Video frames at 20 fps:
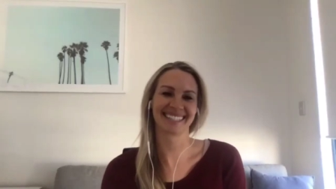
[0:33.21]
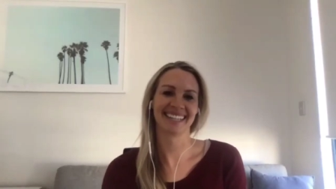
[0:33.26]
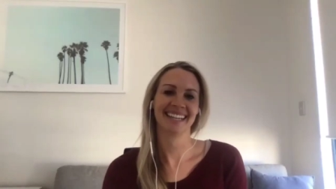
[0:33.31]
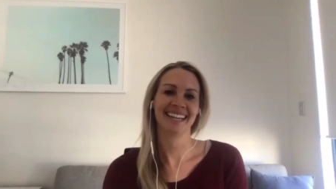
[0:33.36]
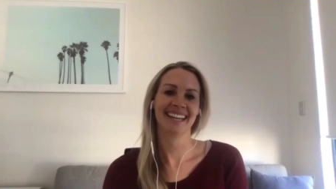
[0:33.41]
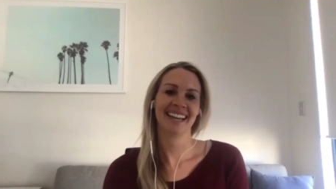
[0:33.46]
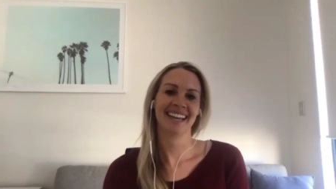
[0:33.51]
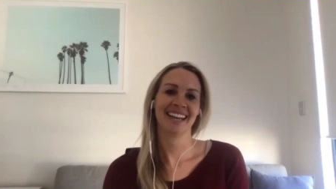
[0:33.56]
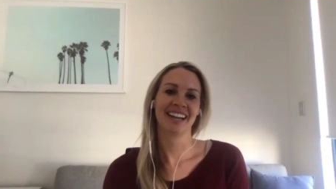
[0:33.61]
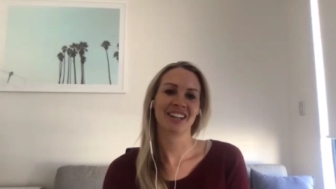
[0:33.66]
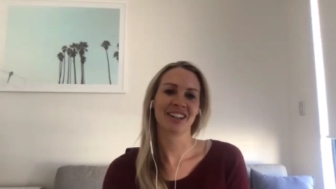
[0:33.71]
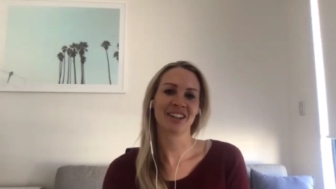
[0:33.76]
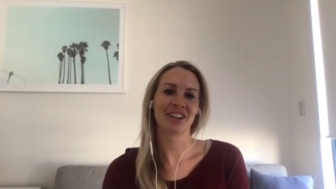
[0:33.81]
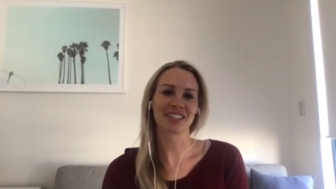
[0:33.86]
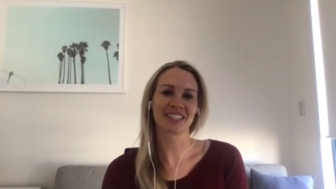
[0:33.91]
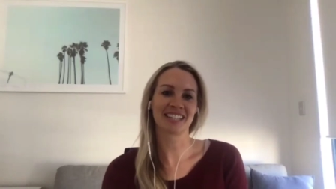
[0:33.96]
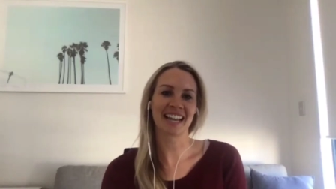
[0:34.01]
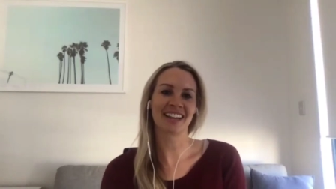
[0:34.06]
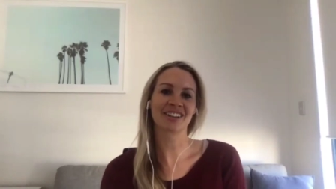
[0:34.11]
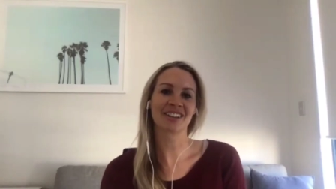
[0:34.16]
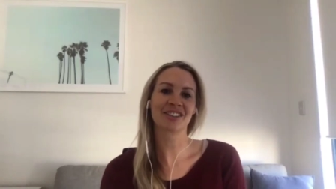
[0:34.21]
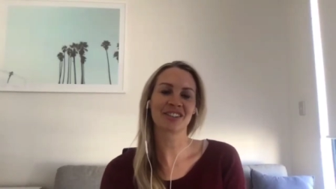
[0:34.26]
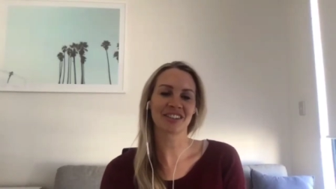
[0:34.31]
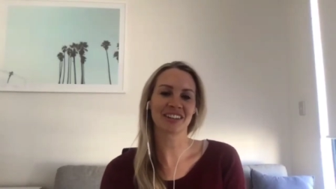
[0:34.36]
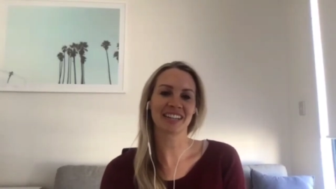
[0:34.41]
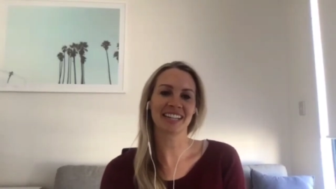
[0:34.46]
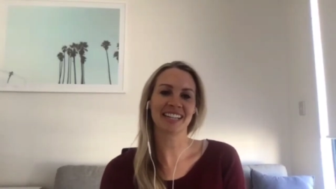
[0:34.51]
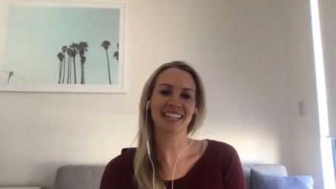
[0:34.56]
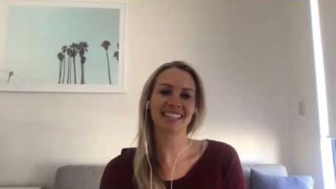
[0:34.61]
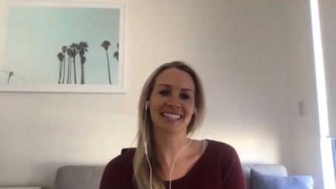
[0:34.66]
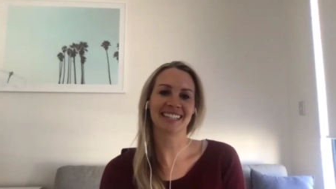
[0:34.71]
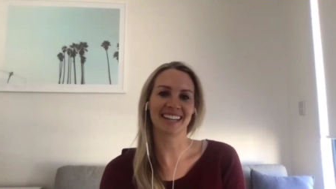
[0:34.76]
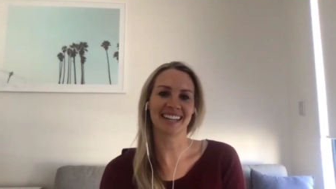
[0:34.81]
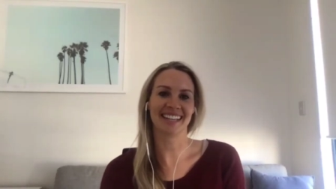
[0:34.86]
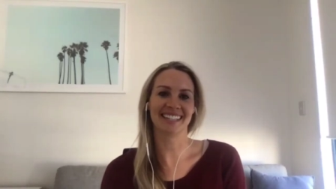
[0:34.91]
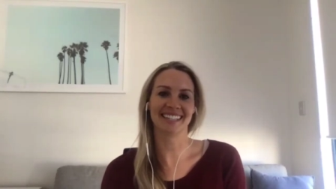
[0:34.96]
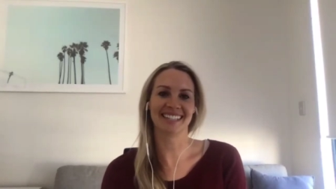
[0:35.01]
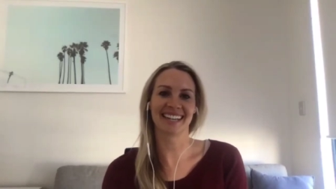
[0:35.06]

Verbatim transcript: Lockdown greed and